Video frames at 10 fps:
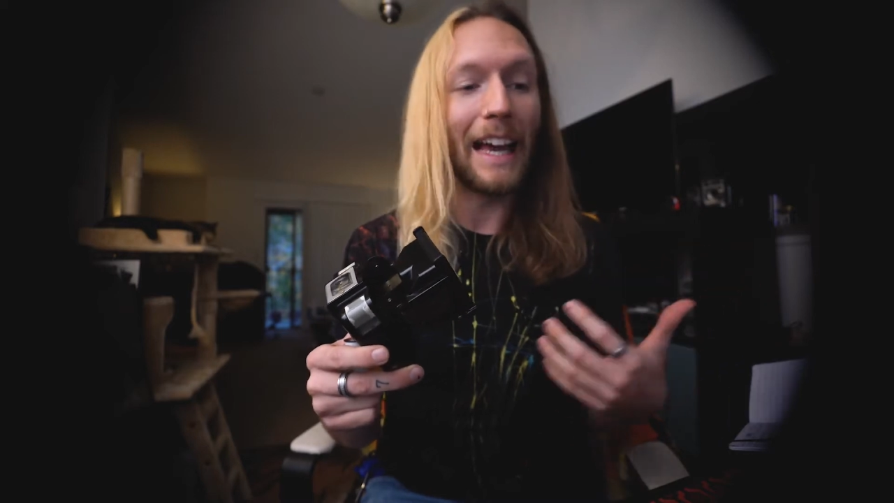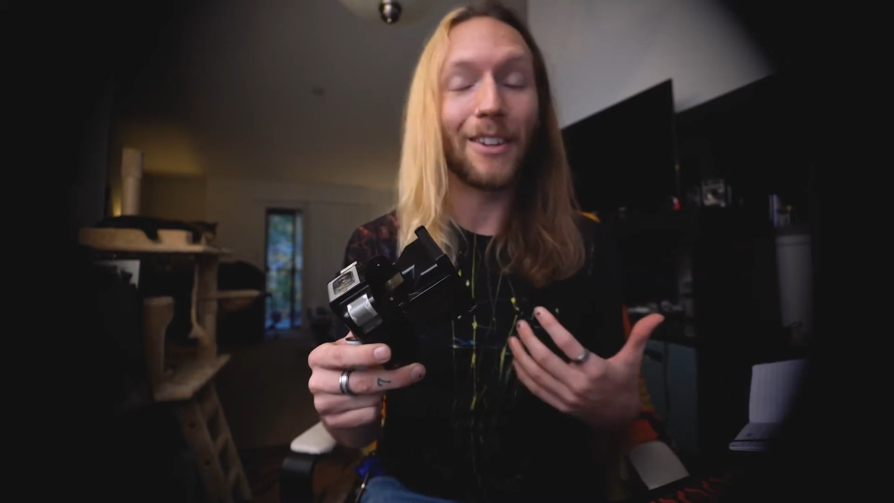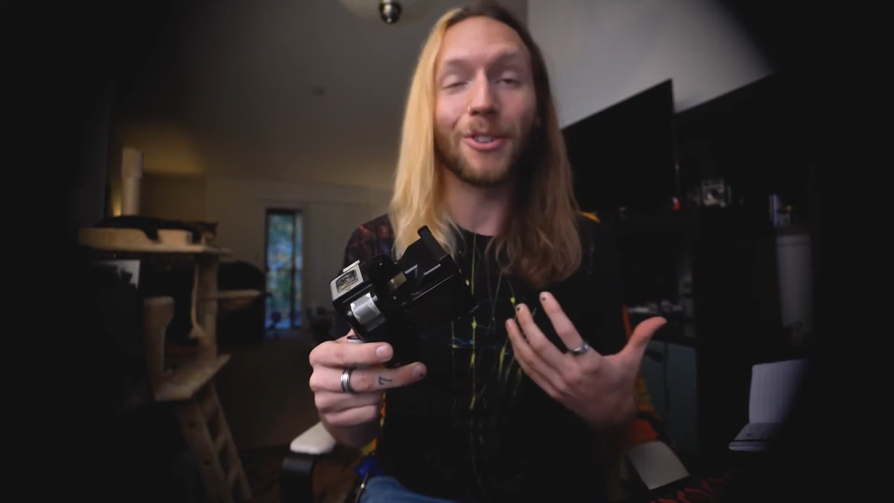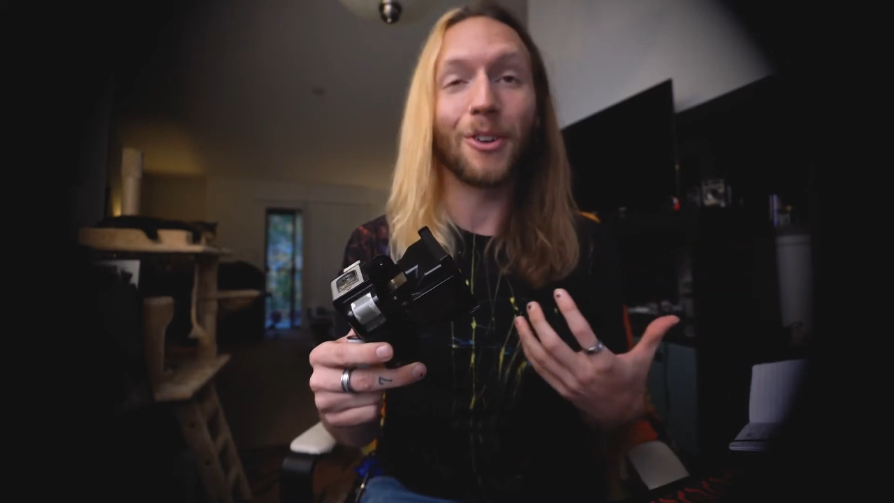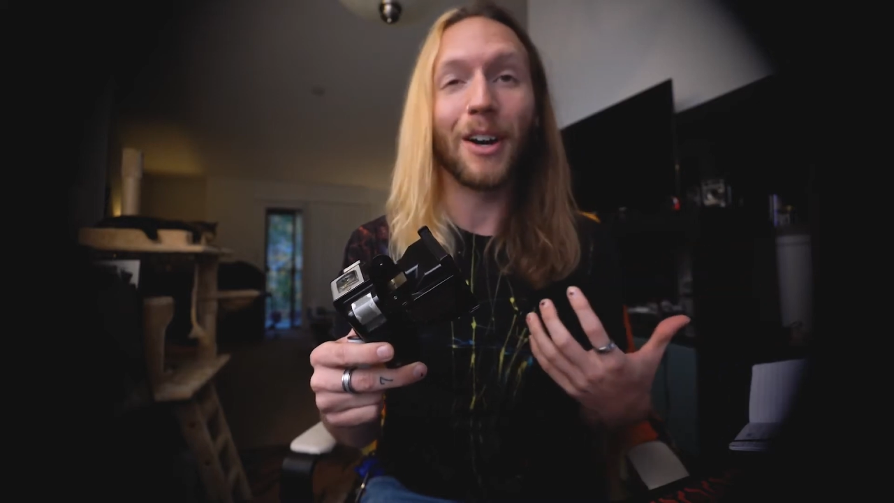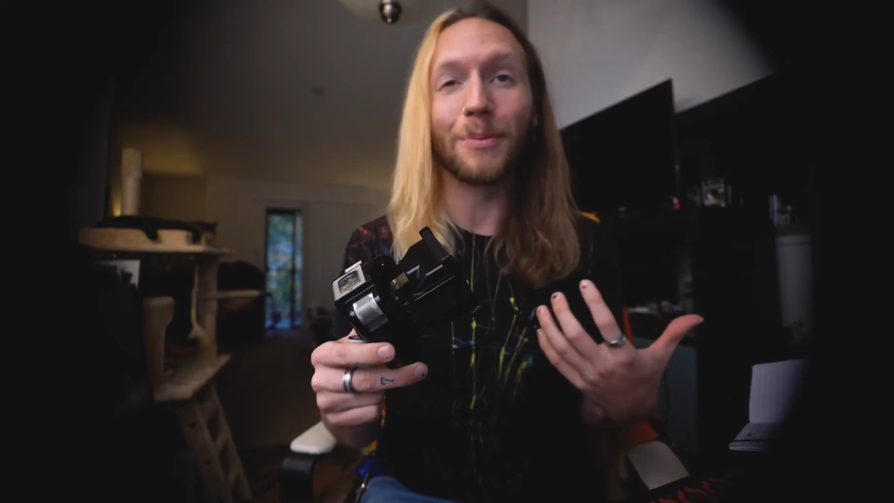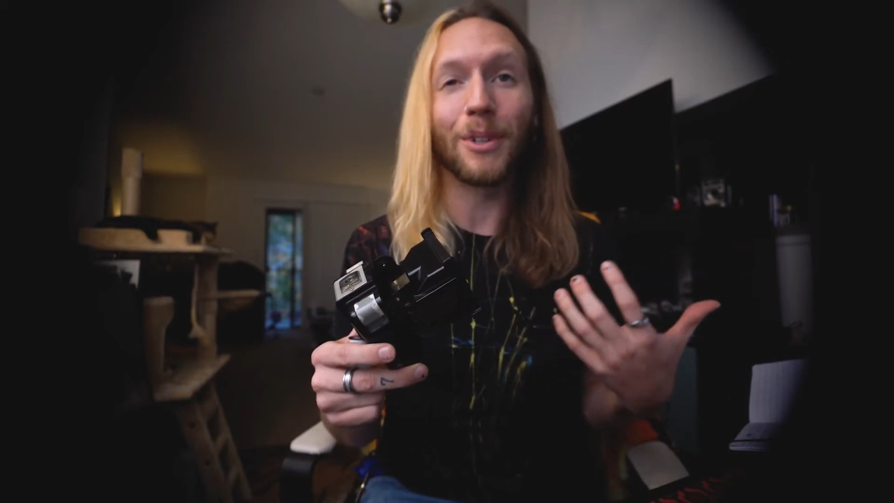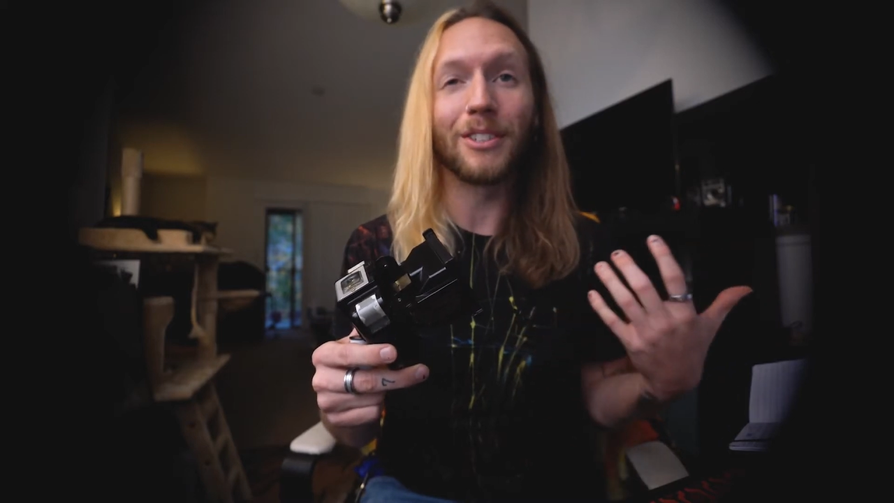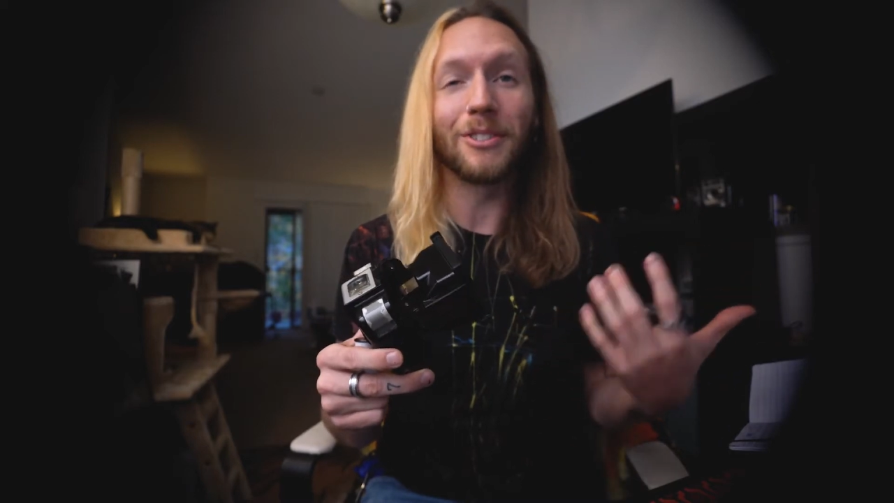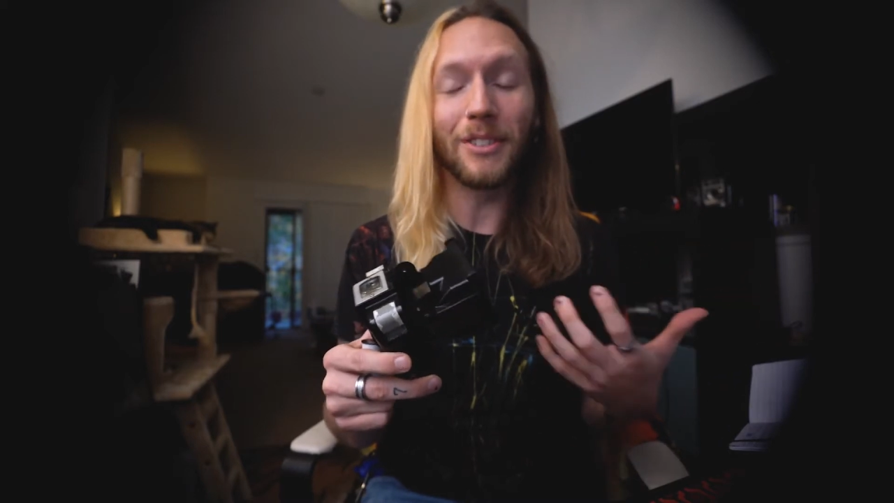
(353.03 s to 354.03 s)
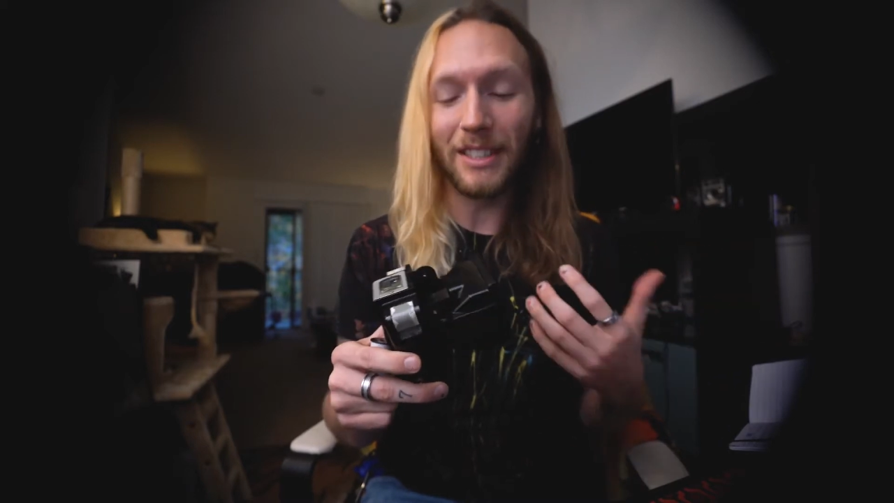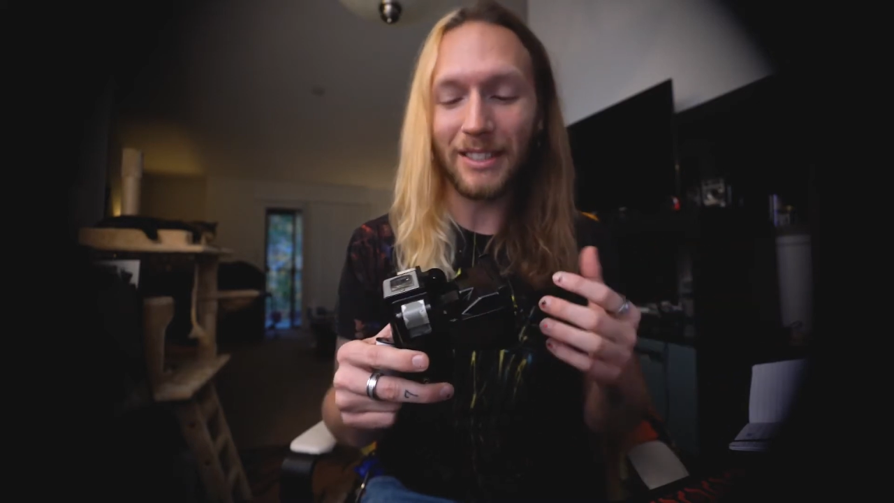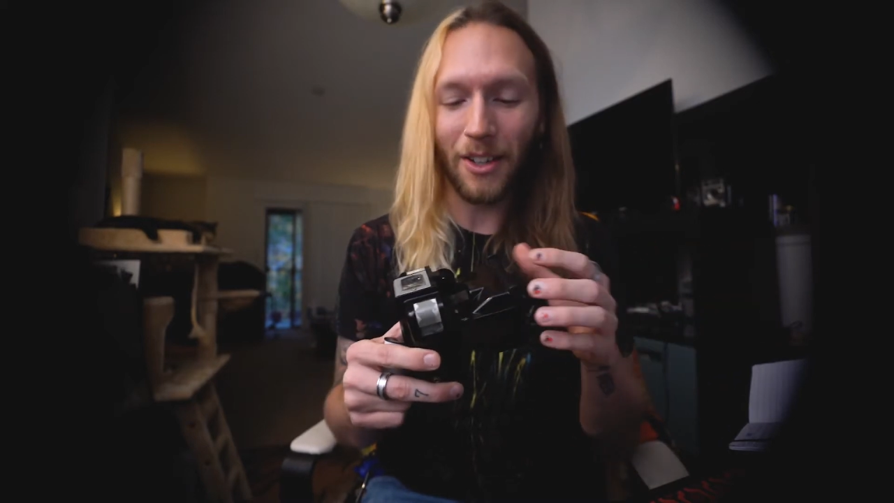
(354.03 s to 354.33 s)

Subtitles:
I don't know how I'm gonna do this.